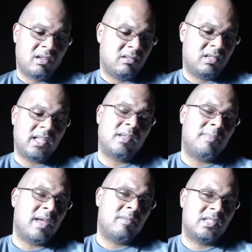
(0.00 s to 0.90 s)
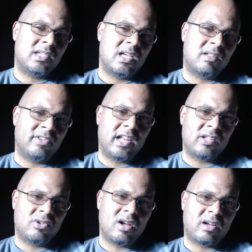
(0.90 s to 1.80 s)
to get the payment together for
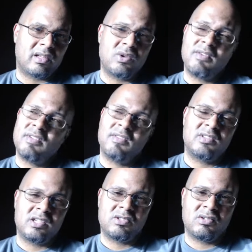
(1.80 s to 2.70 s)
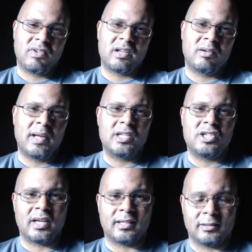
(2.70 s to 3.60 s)
that truck. You haven't even touched your regular
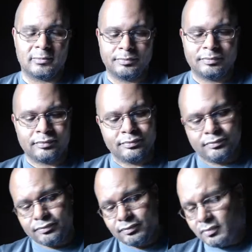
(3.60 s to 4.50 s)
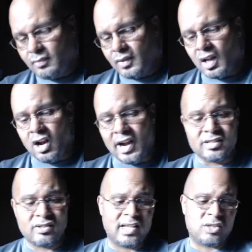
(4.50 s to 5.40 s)
paycheck. All
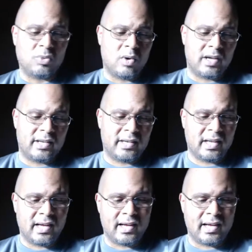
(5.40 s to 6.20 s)
right, so that's one.